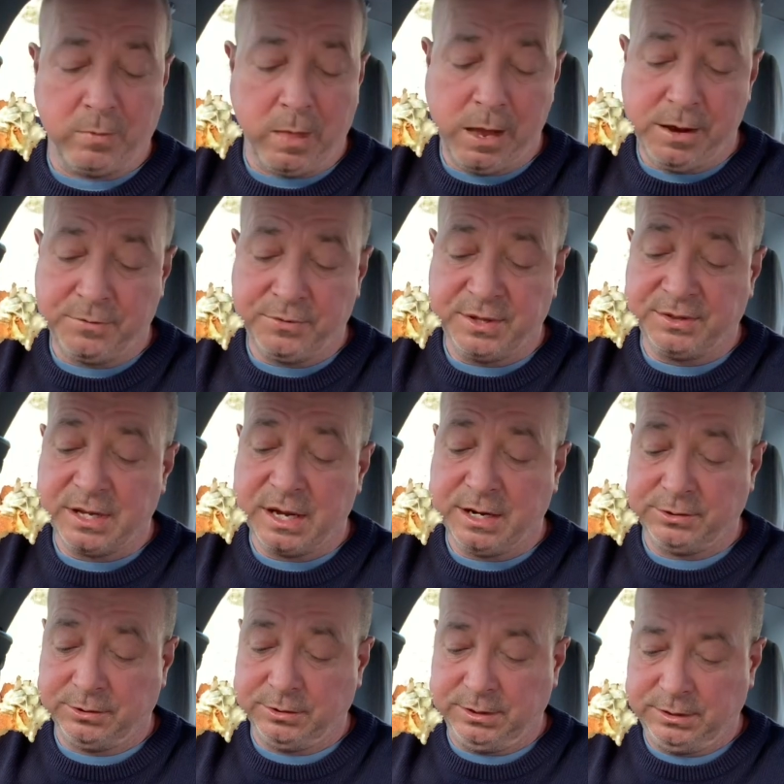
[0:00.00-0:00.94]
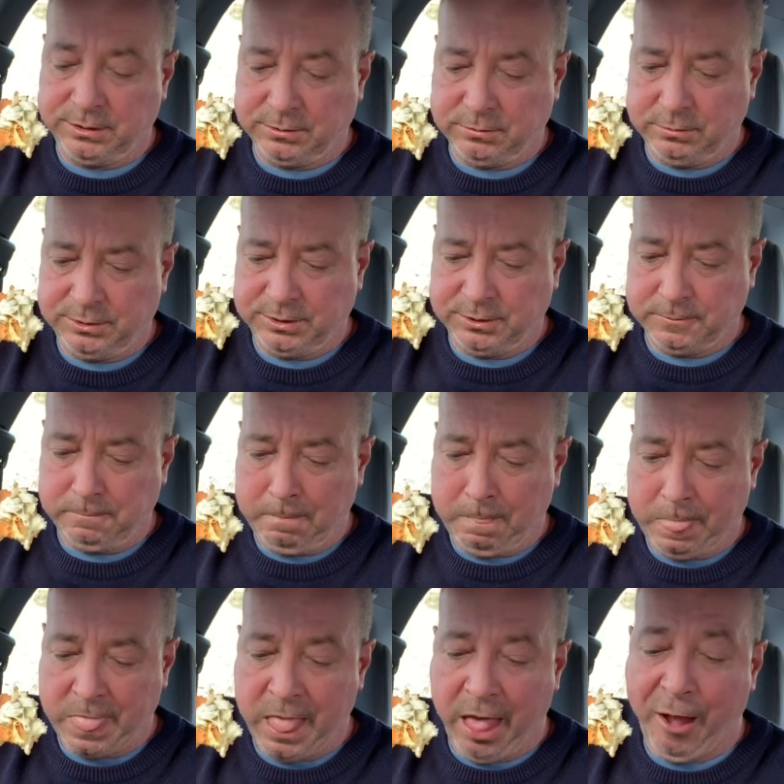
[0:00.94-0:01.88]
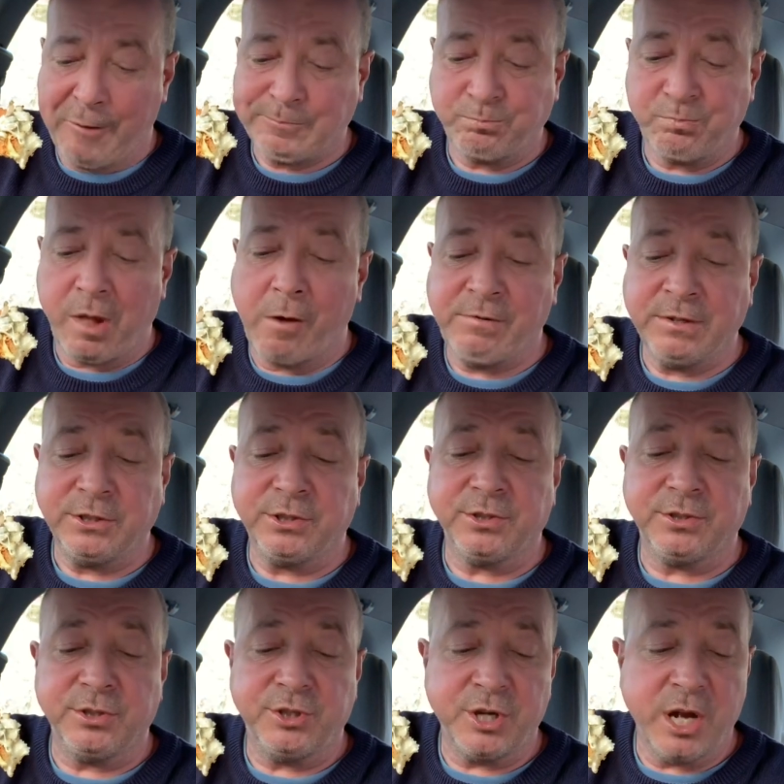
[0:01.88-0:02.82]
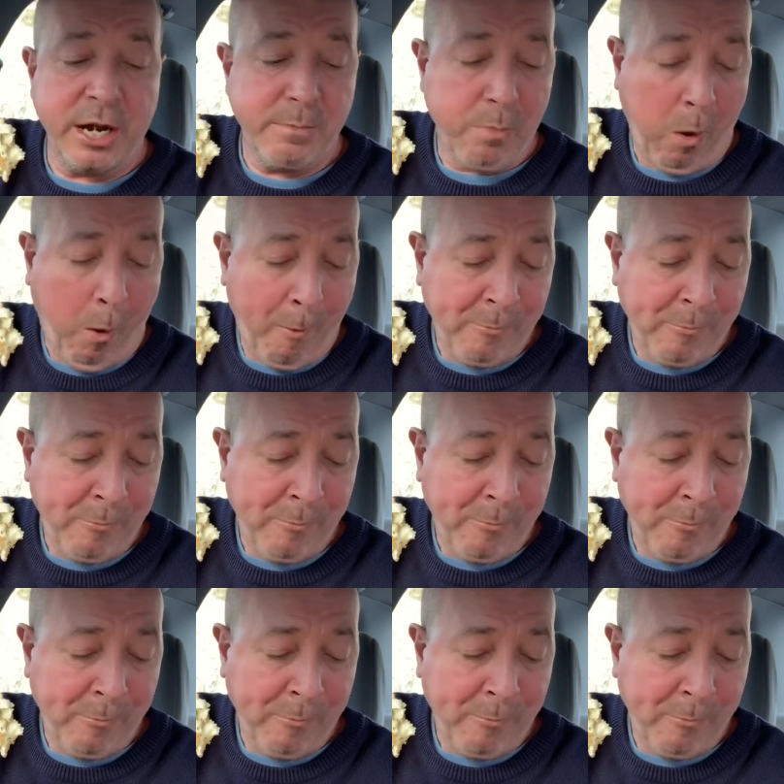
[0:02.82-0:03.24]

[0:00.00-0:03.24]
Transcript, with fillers: I don't think that actually is, or is it? No, I think it's just a shape.